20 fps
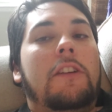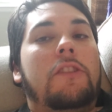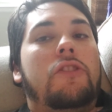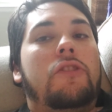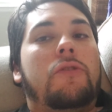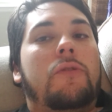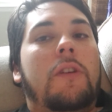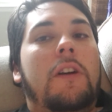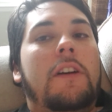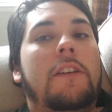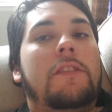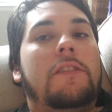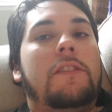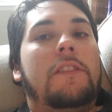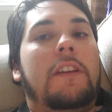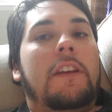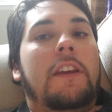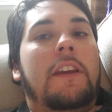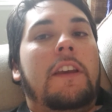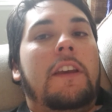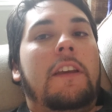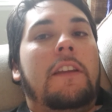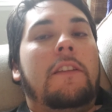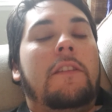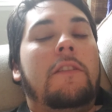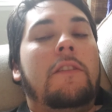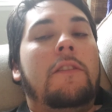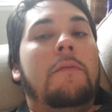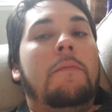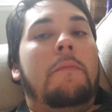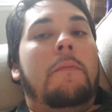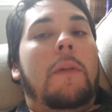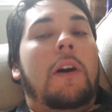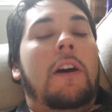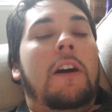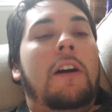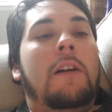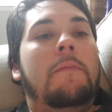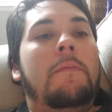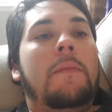trust in
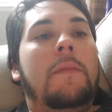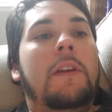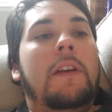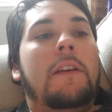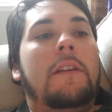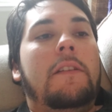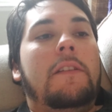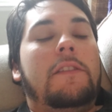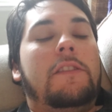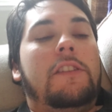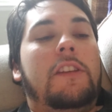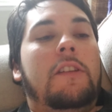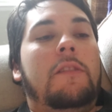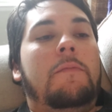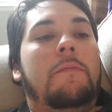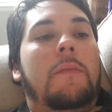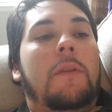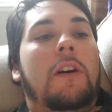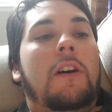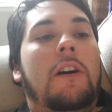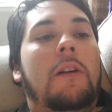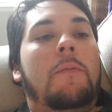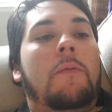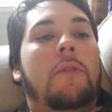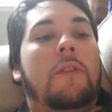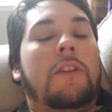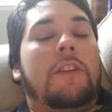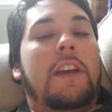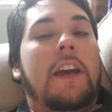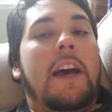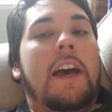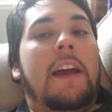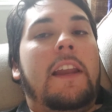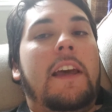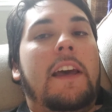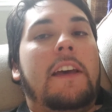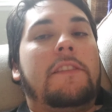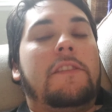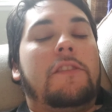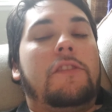mom, seeing mom or dad
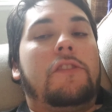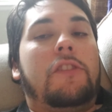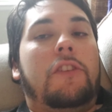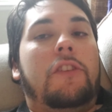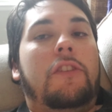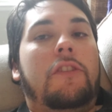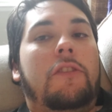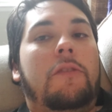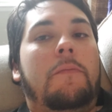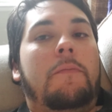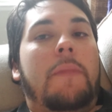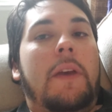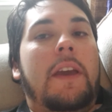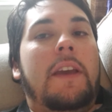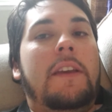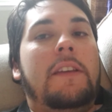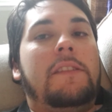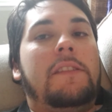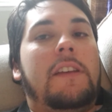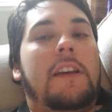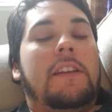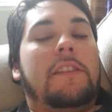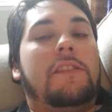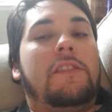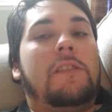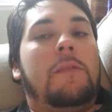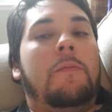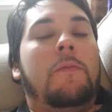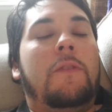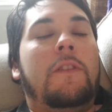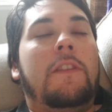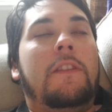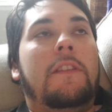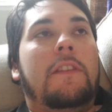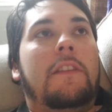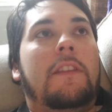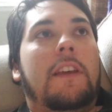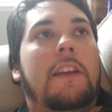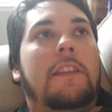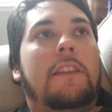as a secure base, as someone
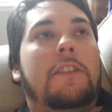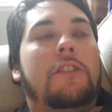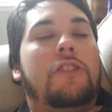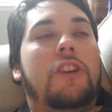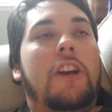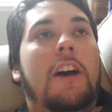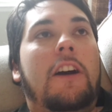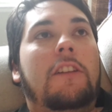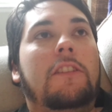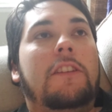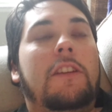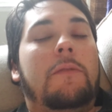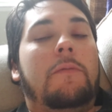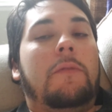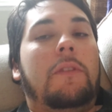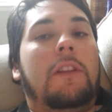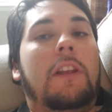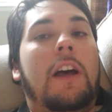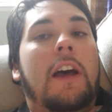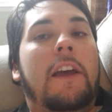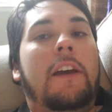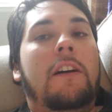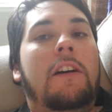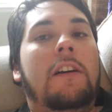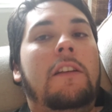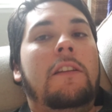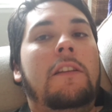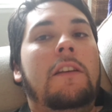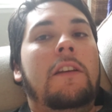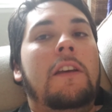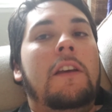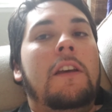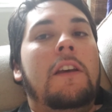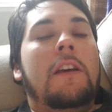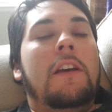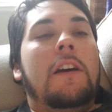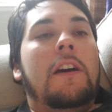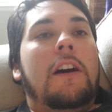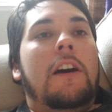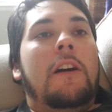that the child can rely on,
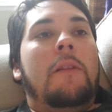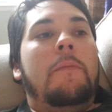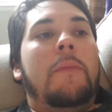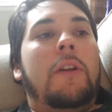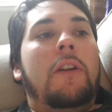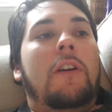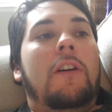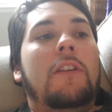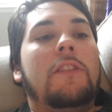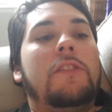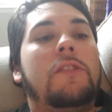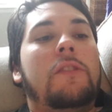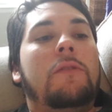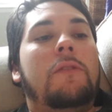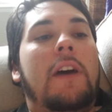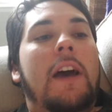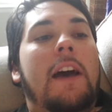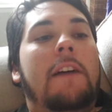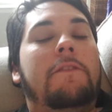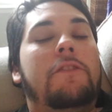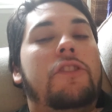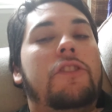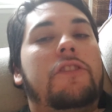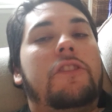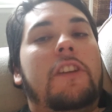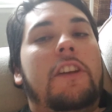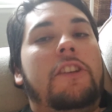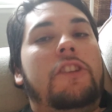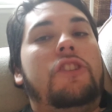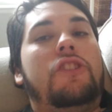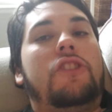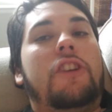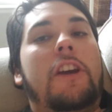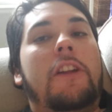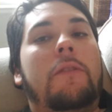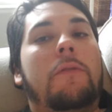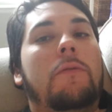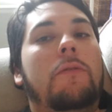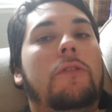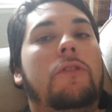but also have just a
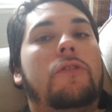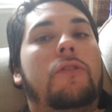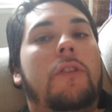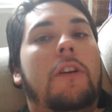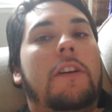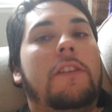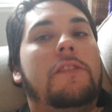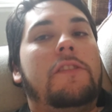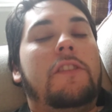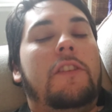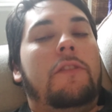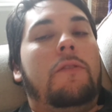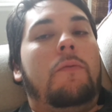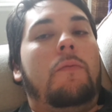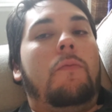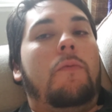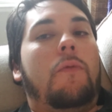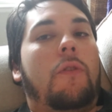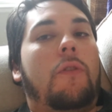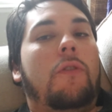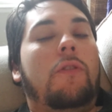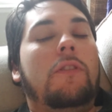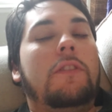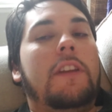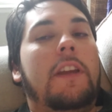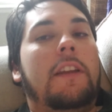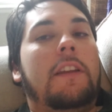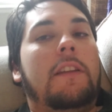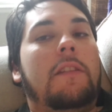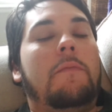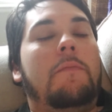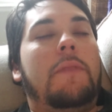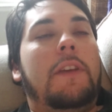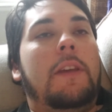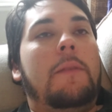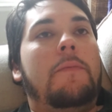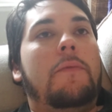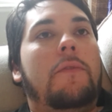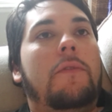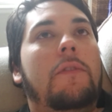general trust in the world and in
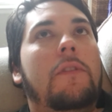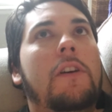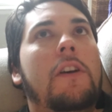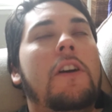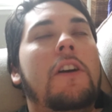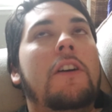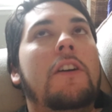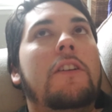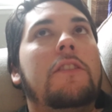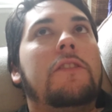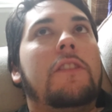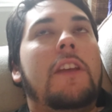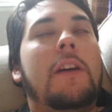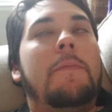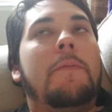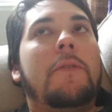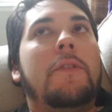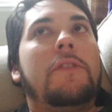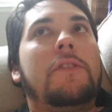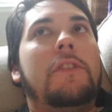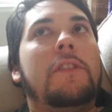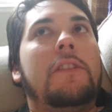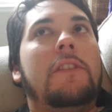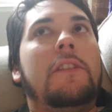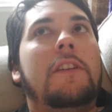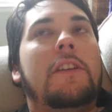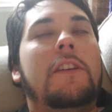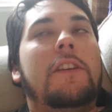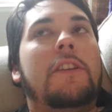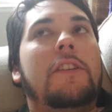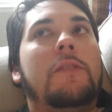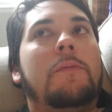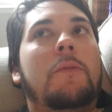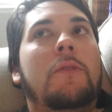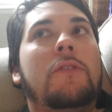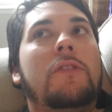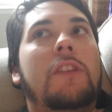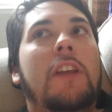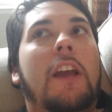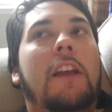people. So that person is
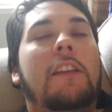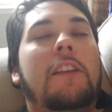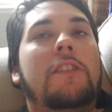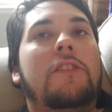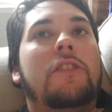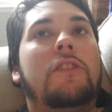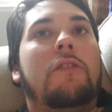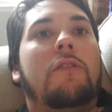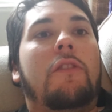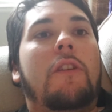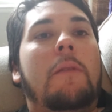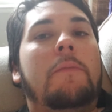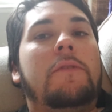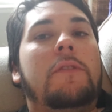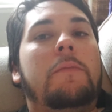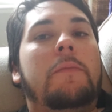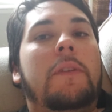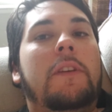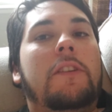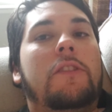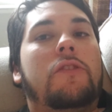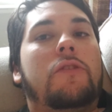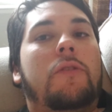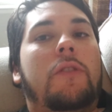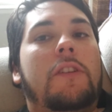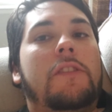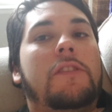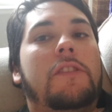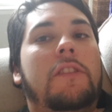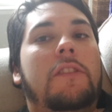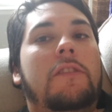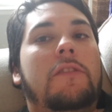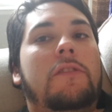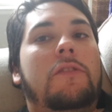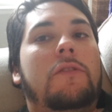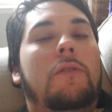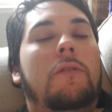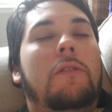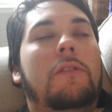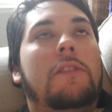most likely to grow up to be a trusting
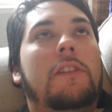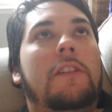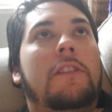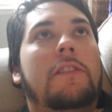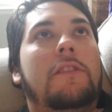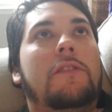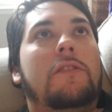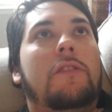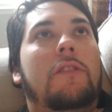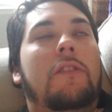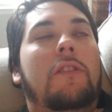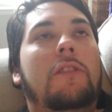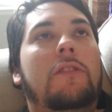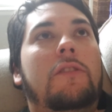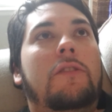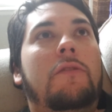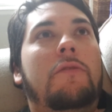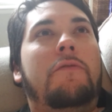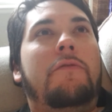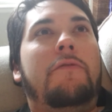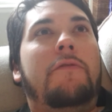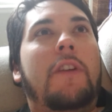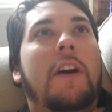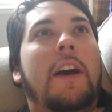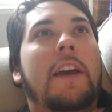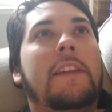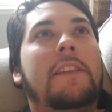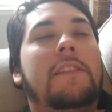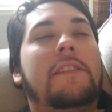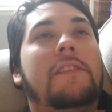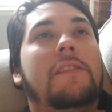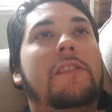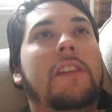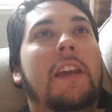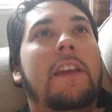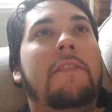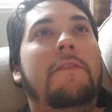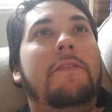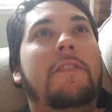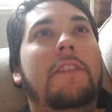adult, an adult who finds
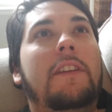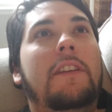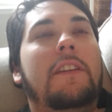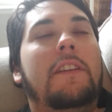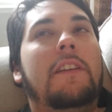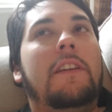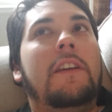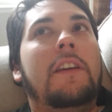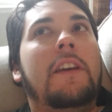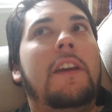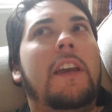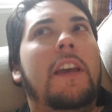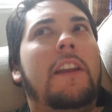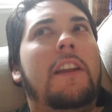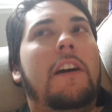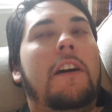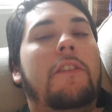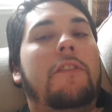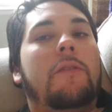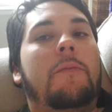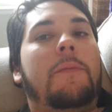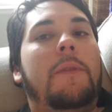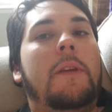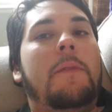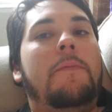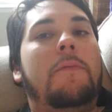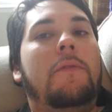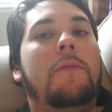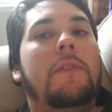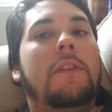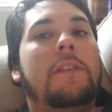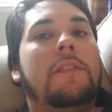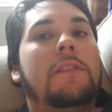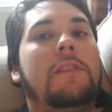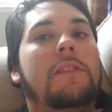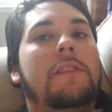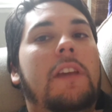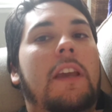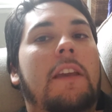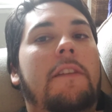safety in other people and
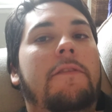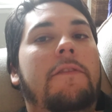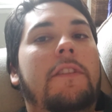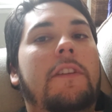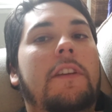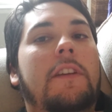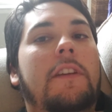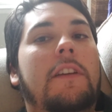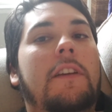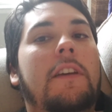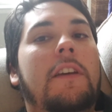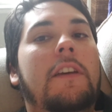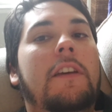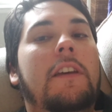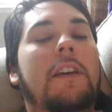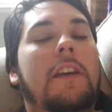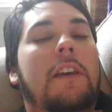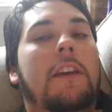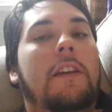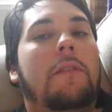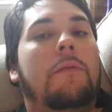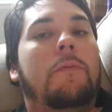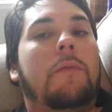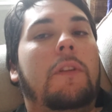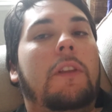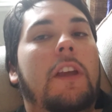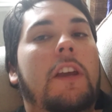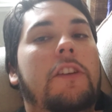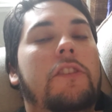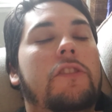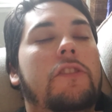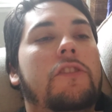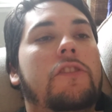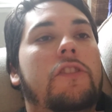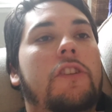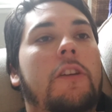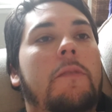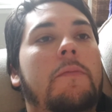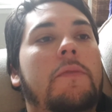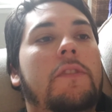safety in
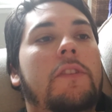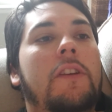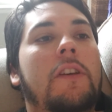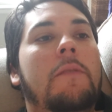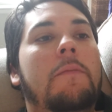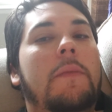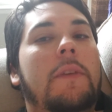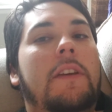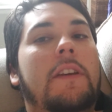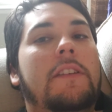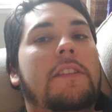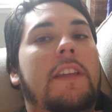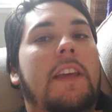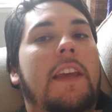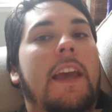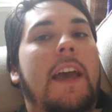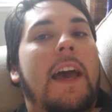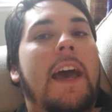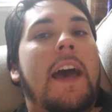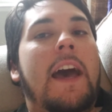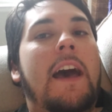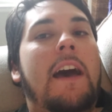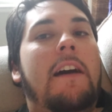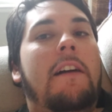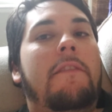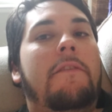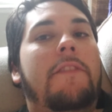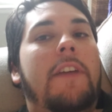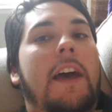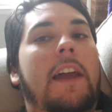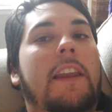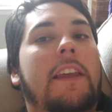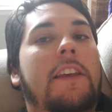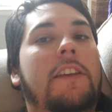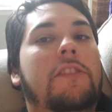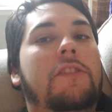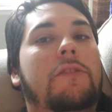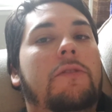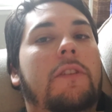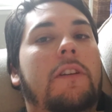relationships, because they have that
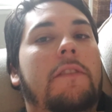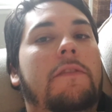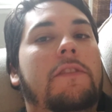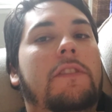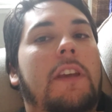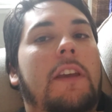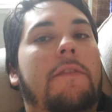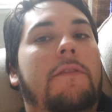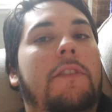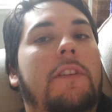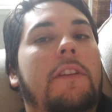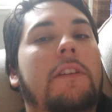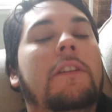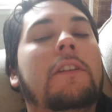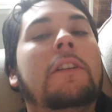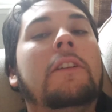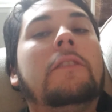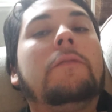history of safety.